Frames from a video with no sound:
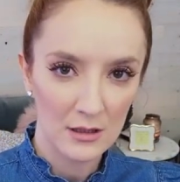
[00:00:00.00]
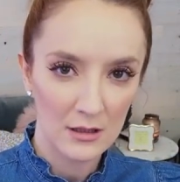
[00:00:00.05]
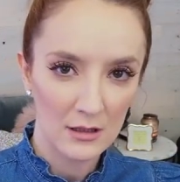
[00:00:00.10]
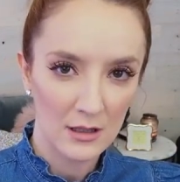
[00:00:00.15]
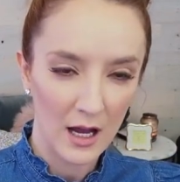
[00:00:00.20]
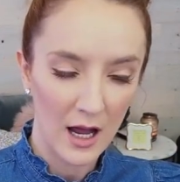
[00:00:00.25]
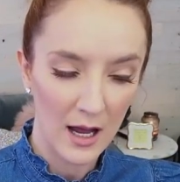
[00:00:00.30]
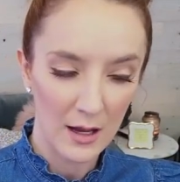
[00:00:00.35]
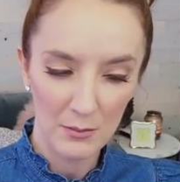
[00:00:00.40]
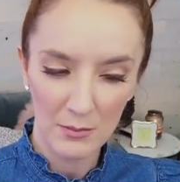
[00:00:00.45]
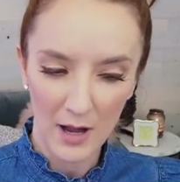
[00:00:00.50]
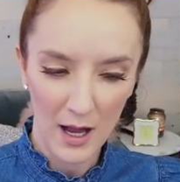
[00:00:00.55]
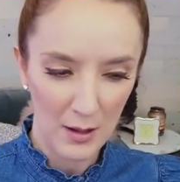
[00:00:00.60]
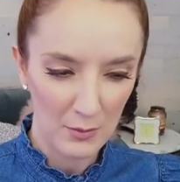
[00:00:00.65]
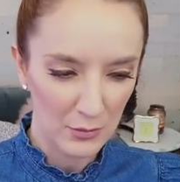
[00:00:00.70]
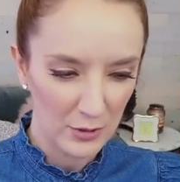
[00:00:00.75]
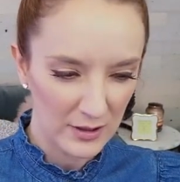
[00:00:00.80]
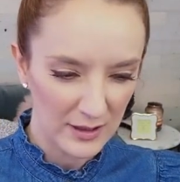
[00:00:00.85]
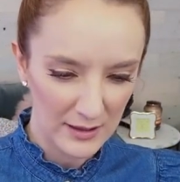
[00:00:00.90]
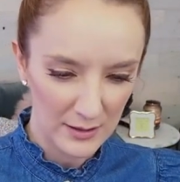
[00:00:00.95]
I'm
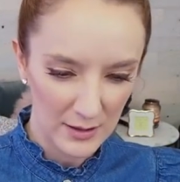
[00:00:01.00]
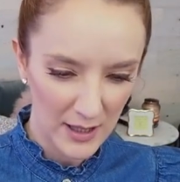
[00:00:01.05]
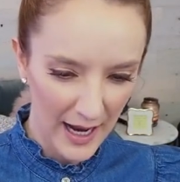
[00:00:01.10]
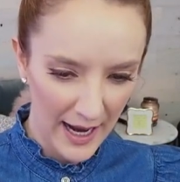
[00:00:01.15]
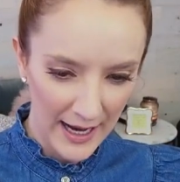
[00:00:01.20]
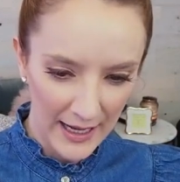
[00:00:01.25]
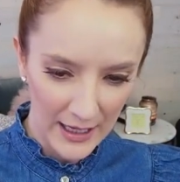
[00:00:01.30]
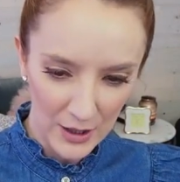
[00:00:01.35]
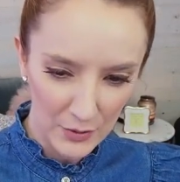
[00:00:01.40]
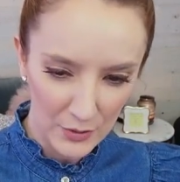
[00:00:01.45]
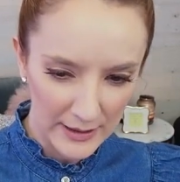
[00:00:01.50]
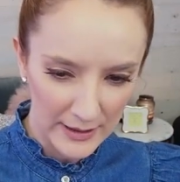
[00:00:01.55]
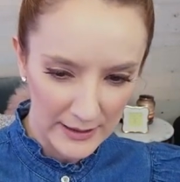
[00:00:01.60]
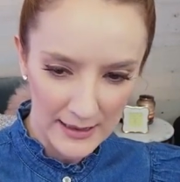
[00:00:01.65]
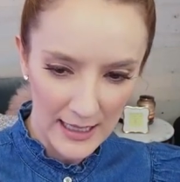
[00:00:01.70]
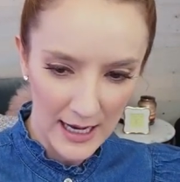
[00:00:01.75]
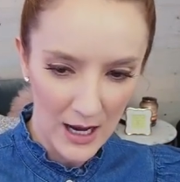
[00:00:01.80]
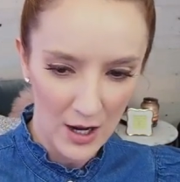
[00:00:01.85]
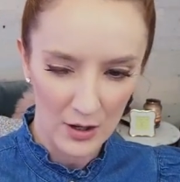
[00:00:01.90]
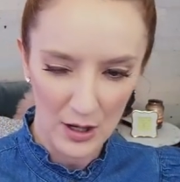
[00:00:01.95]
really hankering
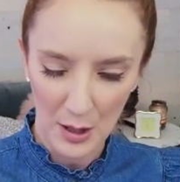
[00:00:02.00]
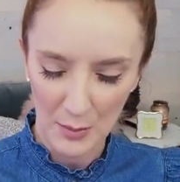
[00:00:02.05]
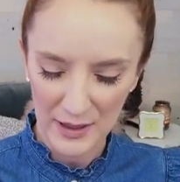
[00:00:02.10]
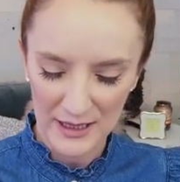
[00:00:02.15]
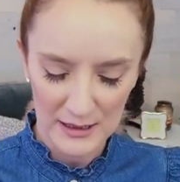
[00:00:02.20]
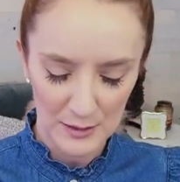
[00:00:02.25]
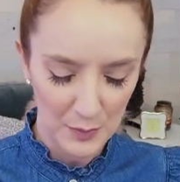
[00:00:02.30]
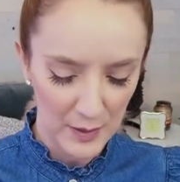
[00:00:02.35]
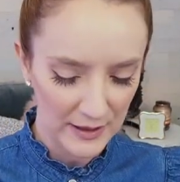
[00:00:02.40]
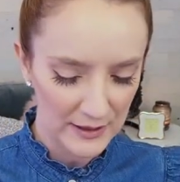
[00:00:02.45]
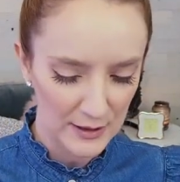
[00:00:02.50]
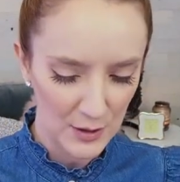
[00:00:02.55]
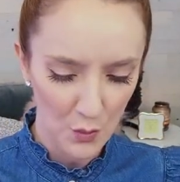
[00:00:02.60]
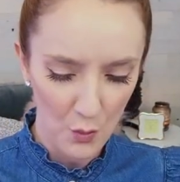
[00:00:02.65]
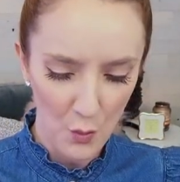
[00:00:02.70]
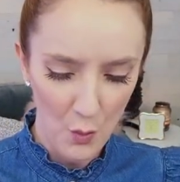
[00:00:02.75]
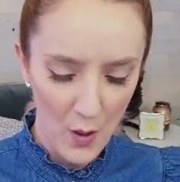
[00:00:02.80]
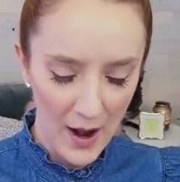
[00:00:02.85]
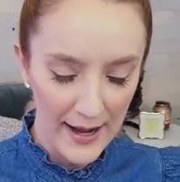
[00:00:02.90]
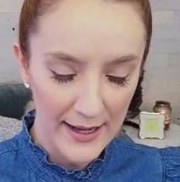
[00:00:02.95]
down. I'm
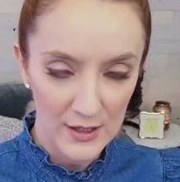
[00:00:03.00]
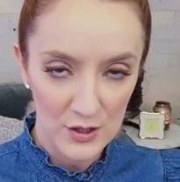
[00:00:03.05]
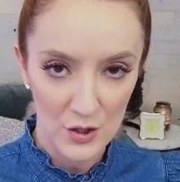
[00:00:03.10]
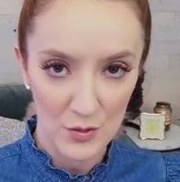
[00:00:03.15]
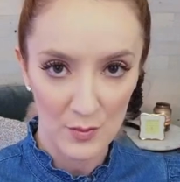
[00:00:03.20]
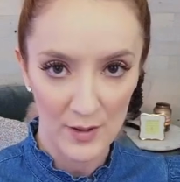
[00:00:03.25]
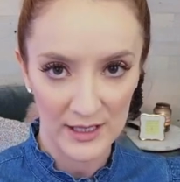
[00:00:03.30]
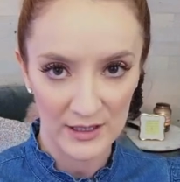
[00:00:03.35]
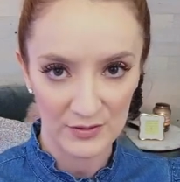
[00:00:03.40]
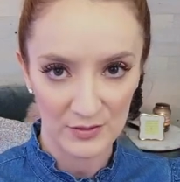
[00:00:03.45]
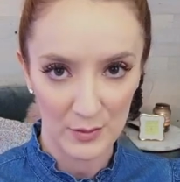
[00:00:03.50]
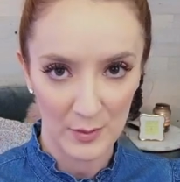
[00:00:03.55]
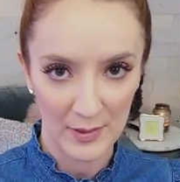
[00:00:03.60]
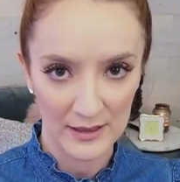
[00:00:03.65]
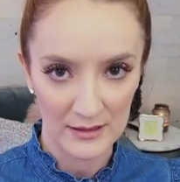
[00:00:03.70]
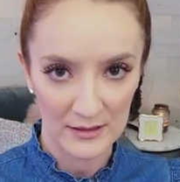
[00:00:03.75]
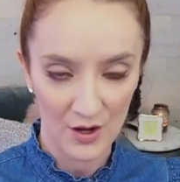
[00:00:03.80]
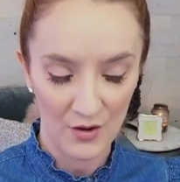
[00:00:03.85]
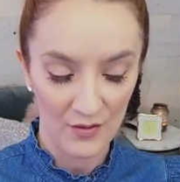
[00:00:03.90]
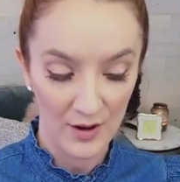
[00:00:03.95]
expecting way too much for
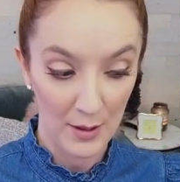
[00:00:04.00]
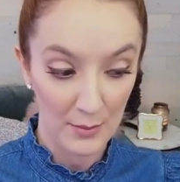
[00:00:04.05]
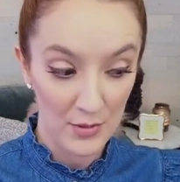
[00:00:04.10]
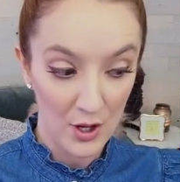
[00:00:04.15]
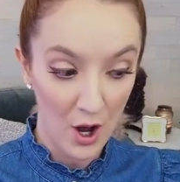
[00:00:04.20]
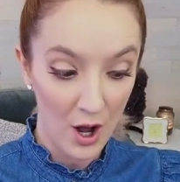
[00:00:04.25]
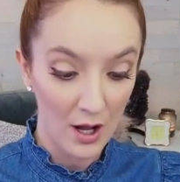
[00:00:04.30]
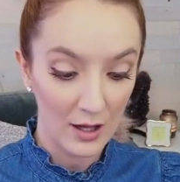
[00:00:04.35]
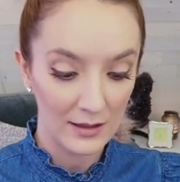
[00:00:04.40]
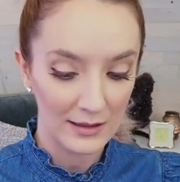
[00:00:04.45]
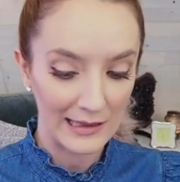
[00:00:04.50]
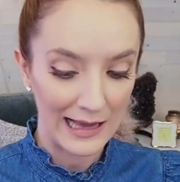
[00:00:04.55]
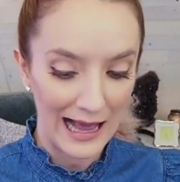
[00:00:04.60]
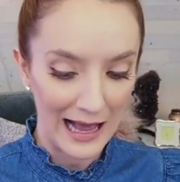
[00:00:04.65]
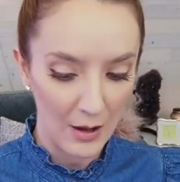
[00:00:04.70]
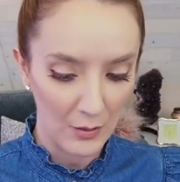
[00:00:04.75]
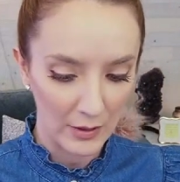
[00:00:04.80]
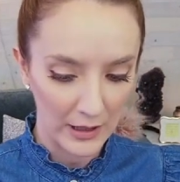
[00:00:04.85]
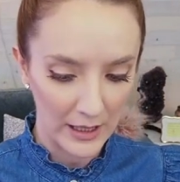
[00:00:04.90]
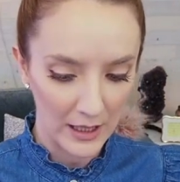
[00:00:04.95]
myself, and I'm not
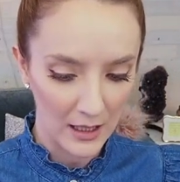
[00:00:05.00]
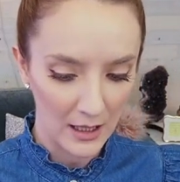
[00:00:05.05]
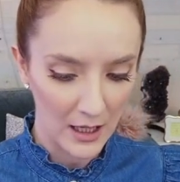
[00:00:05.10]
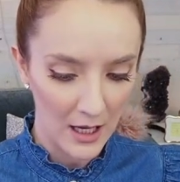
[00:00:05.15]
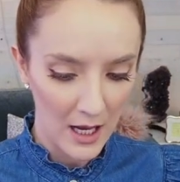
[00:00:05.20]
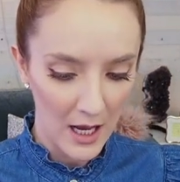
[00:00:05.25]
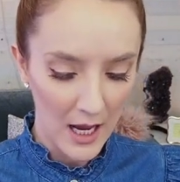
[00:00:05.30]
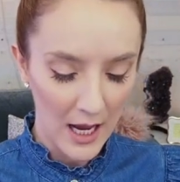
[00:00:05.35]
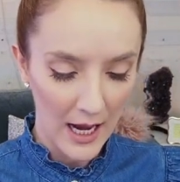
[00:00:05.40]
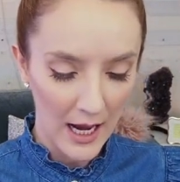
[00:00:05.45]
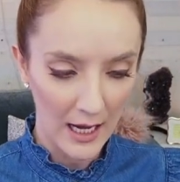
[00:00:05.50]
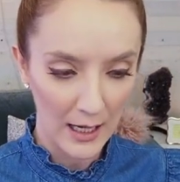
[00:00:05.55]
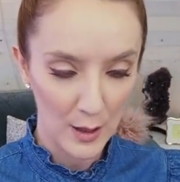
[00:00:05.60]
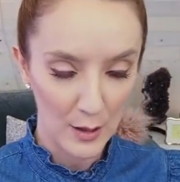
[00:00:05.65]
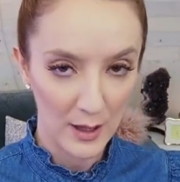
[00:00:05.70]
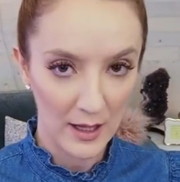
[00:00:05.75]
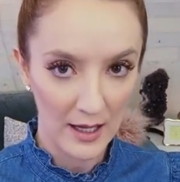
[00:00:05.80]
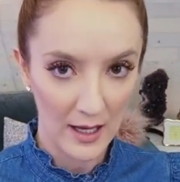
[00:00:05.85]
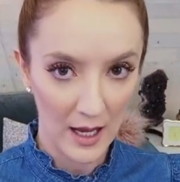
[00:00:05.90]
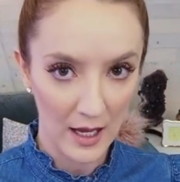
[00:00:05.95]
allowing
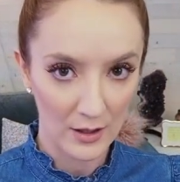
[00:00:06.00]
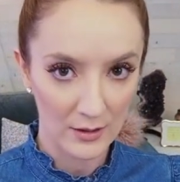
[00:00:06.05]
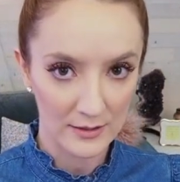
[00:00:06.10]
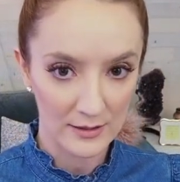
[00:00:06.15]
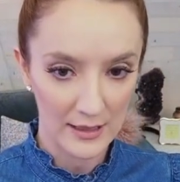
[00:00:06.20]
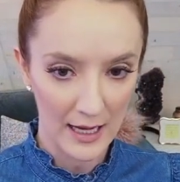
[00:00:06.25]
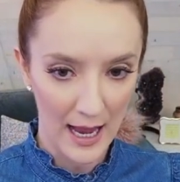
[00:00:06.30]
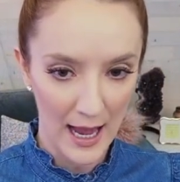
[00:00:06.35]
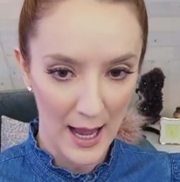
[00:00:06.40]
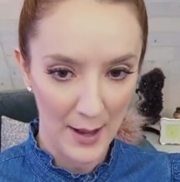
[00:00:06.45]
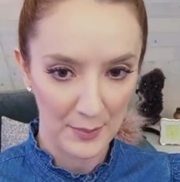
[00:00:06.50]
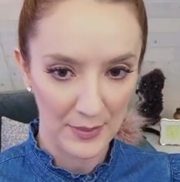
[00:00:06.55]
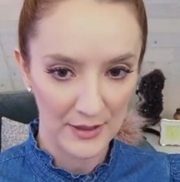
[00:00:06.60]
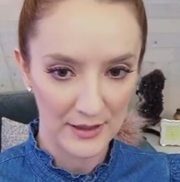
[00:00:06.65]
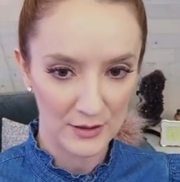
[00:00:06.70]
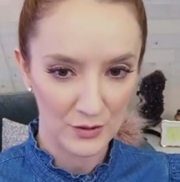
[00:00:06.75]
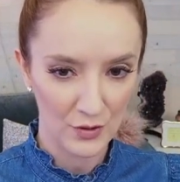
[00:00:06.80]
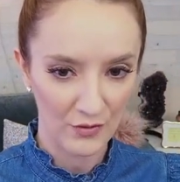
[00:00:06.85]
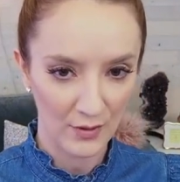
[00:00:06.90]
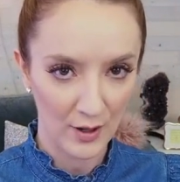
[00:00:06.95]
anything else to happen.
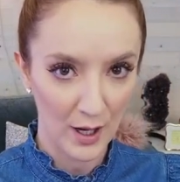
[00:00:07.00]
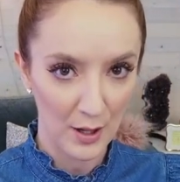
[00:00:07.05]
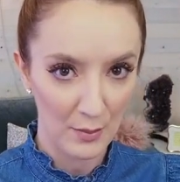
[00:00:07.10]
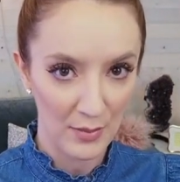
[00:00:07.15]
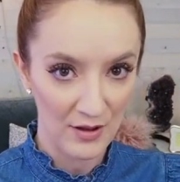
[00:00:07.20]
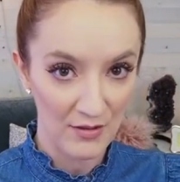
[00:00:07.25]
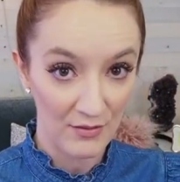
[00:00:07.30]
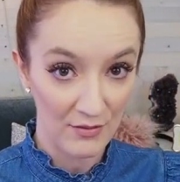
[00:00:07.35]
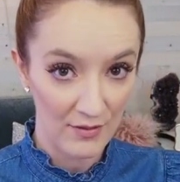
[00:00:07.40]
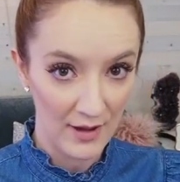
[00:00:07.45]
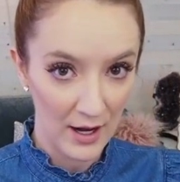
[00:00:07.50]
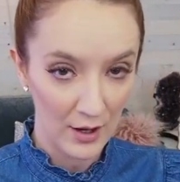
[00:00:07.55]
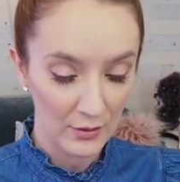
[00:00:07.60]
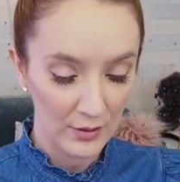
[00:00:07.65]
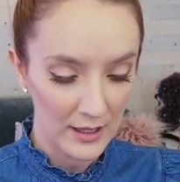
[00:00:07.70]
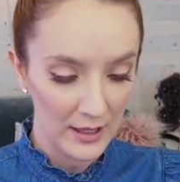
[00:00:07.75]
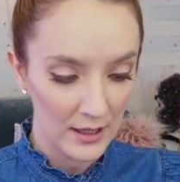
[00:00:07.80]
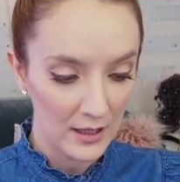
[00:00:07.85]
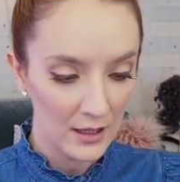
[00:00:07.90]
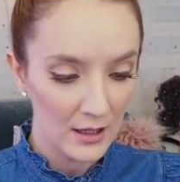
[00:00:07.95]
So I've got to be
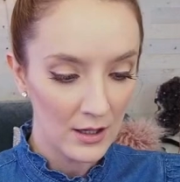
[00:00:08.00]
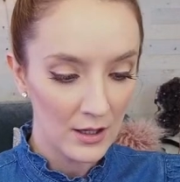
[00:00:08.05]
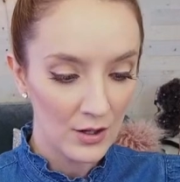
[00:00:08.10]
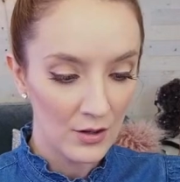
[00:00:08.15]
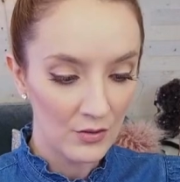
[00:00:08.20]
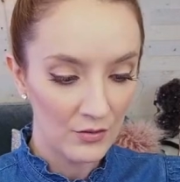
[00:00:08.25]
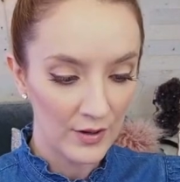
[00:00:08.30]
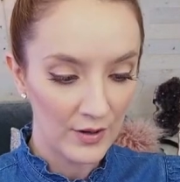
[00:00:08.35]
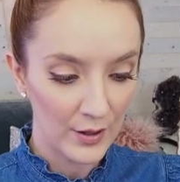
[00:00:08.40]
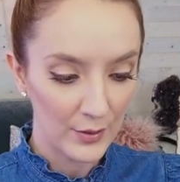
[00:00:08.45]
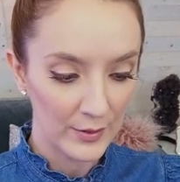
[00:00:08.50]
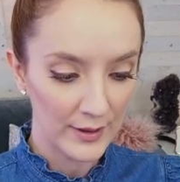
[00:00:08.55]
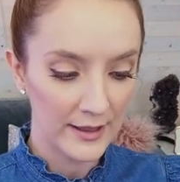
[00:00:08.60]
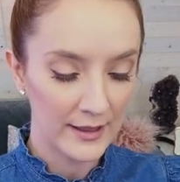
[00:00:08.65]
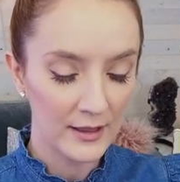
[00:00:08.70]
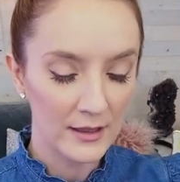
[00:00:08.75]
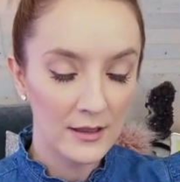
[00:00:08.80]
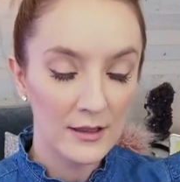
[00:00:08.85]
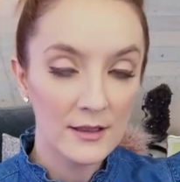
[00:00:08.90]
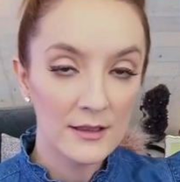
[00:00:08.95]
very,
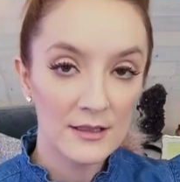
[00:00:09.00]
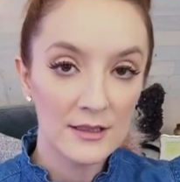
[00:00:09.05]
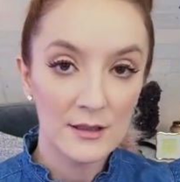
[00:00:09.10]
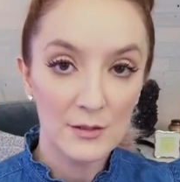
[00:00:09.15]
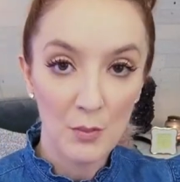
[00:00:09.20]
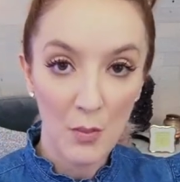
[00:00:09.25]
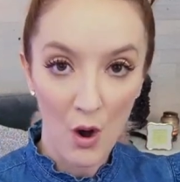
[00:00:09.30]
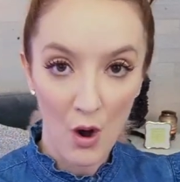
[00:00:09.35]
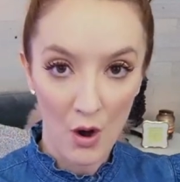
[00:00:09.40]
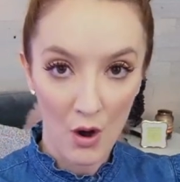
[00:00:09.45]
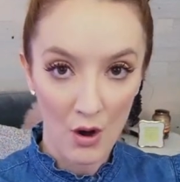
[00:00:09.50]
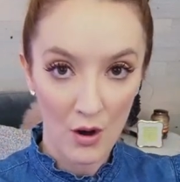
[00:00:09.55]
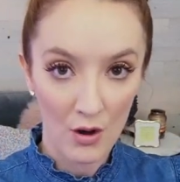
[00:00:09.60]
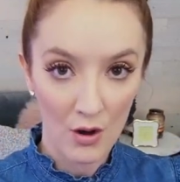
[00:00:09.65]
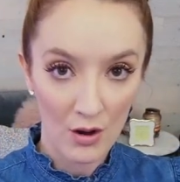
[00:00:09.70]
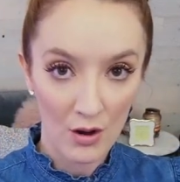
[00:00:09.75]
very small